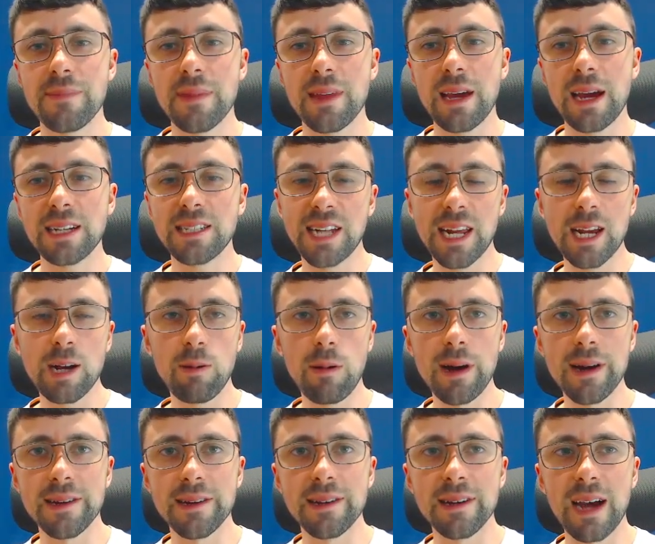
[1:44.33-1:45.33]
and stay
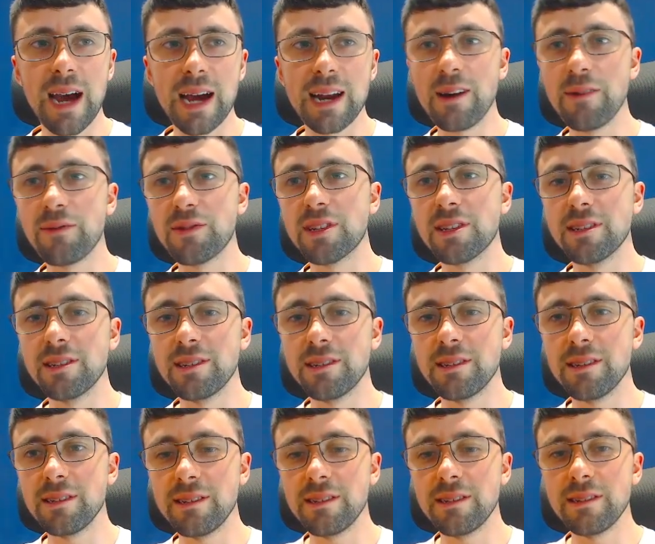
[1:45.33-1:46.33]
quiet. And after,
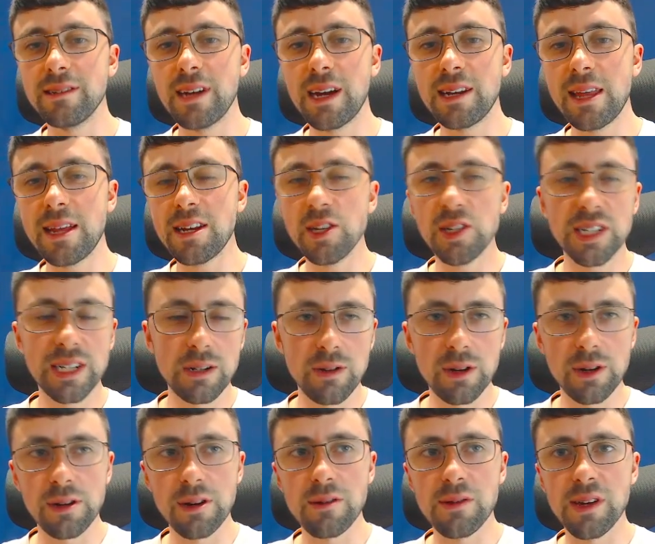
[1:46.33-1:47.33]
and then you still
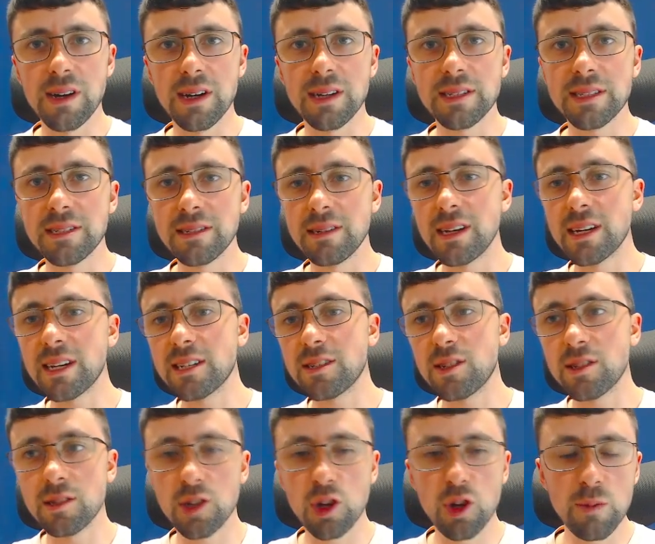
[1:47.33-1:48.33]
don't know the answer. Like
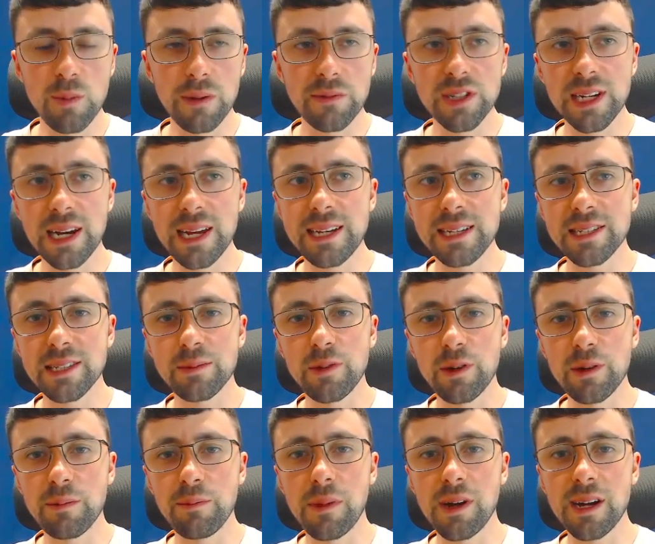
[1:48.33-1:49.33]
two months later,
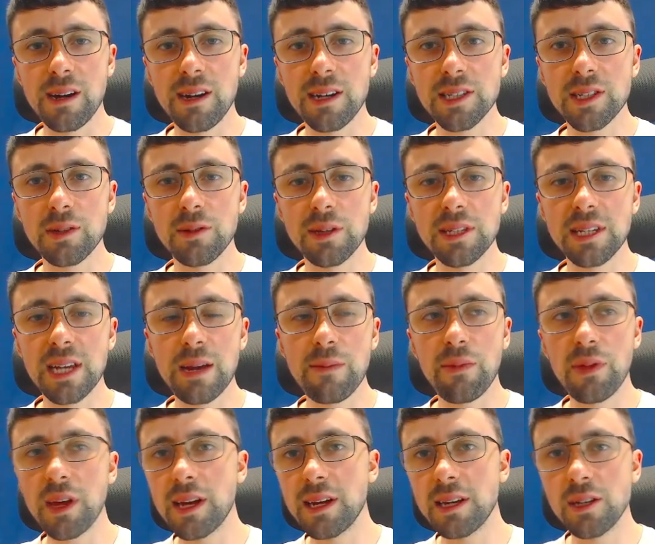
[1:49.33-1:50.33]
someone might ask you the same
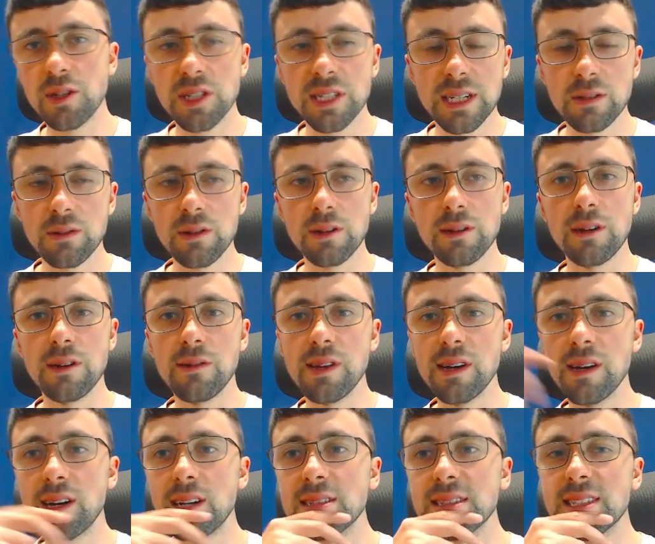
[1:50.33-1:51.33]
thing and you still don't know the
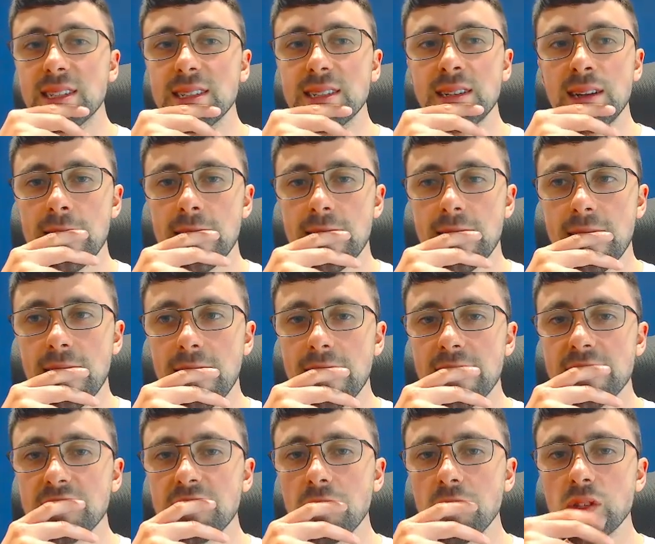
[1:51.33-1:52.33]
answer. Uh,
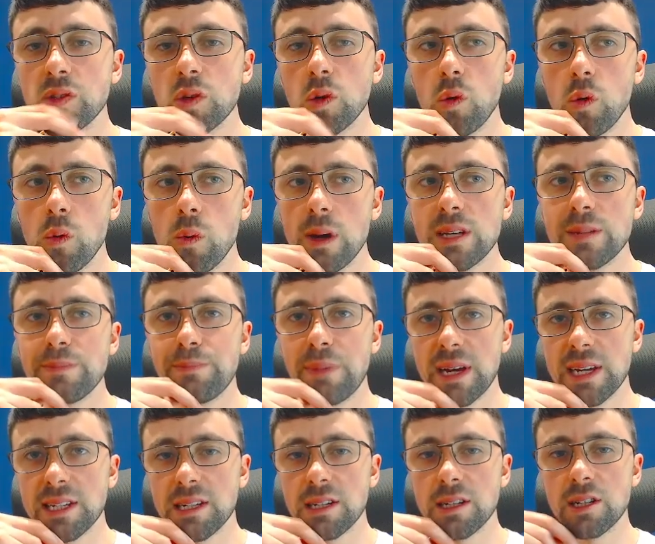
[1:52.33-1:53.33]
so it's always
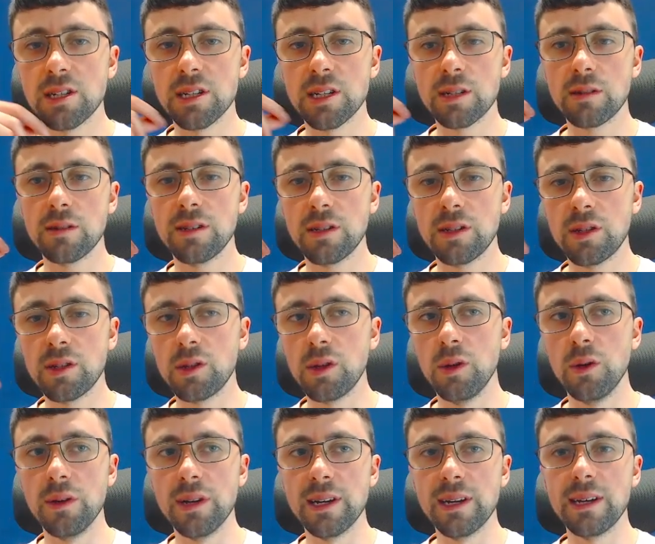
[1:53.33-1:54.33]
best to just
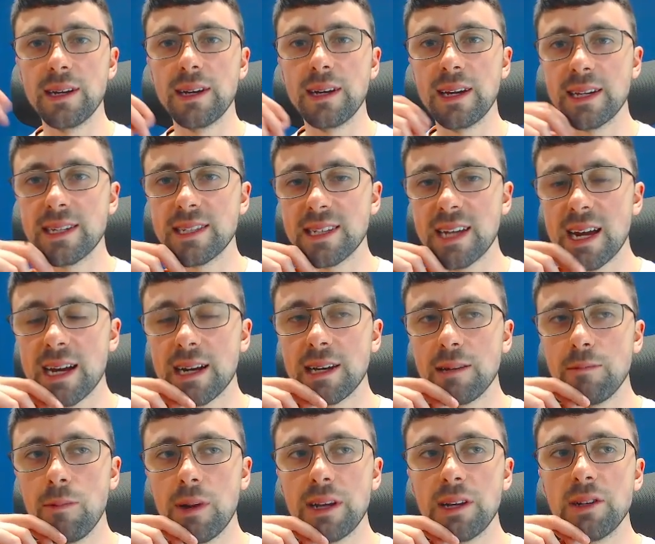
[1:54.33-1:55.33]
do it exactly
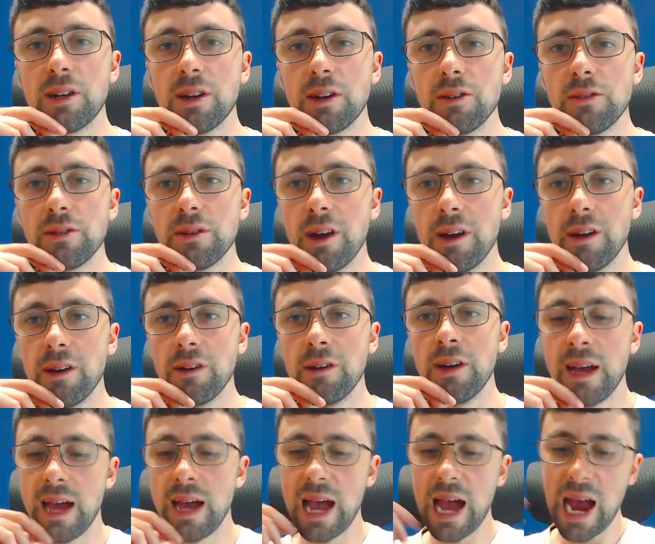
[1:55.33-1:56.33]
when you don't know.
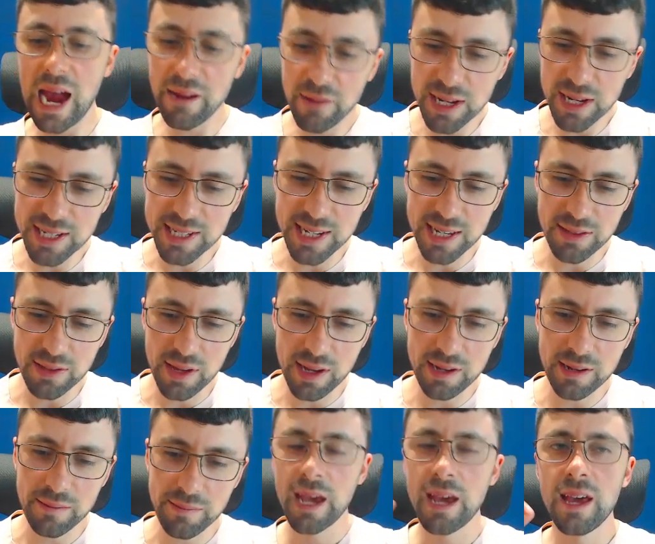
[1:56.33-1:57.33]
Having said
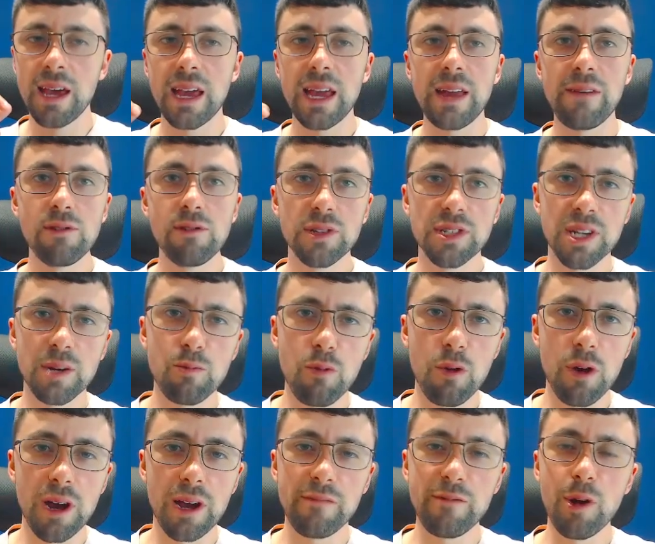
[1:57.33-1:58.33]
that, if you're
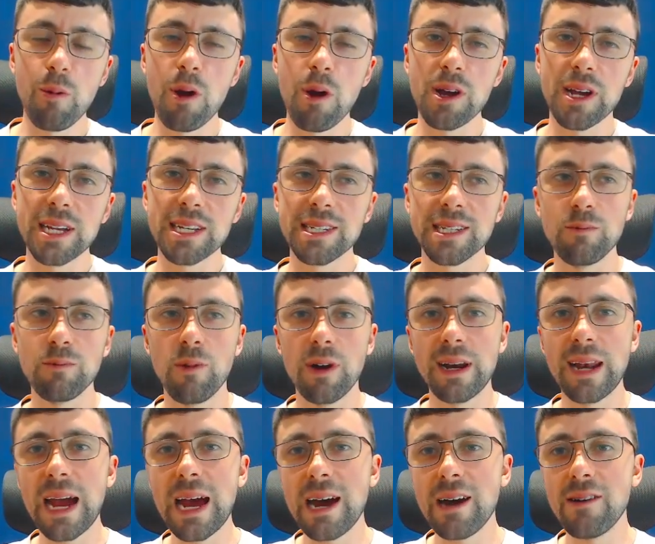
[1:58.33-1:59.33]
somewhere, if you're working somewhere
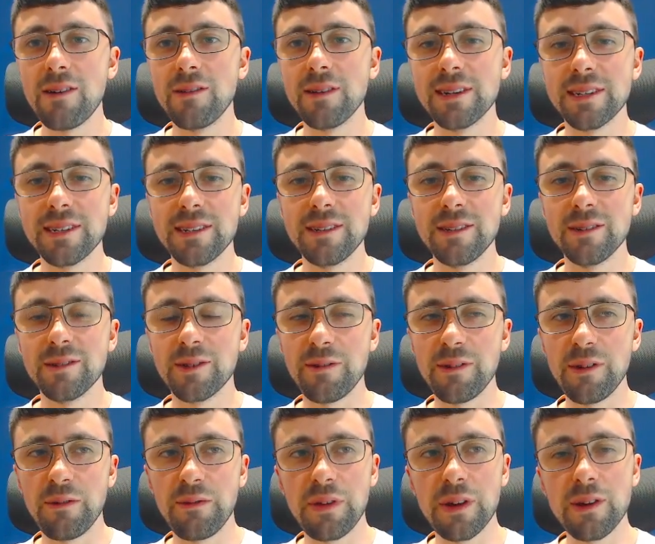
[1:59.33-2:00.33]
now and you
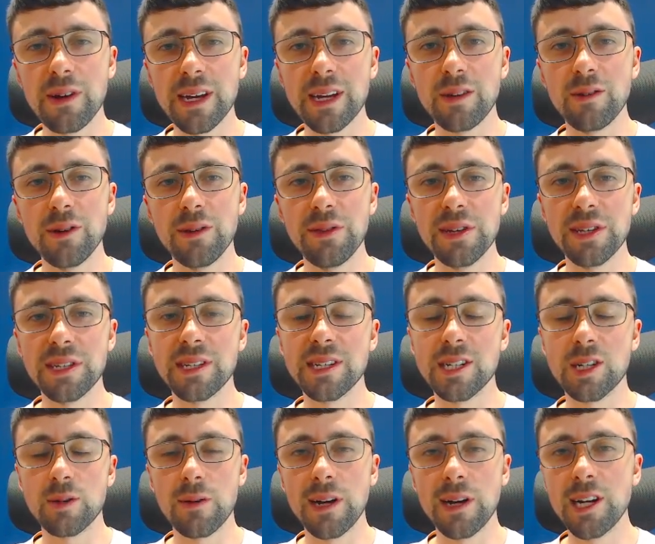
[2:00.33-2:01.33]
you feel like you're in this
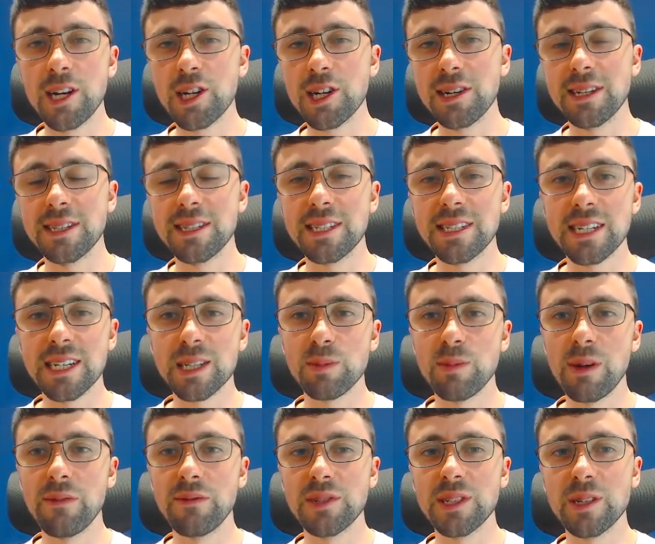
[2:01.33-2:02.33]
situation and six
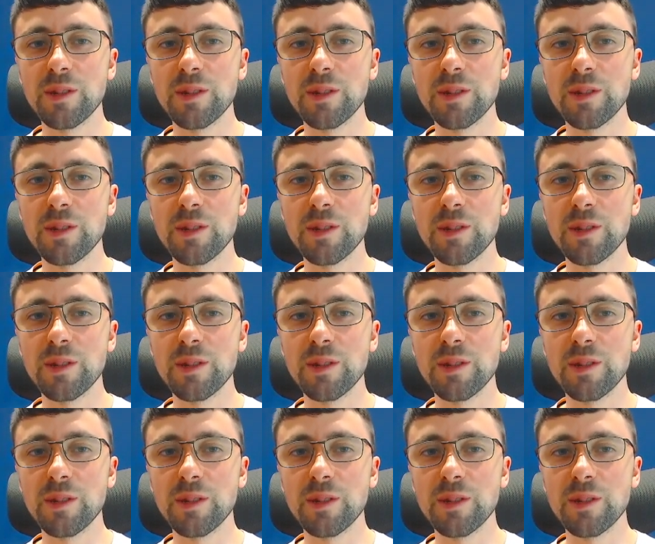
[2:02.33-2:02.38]
months has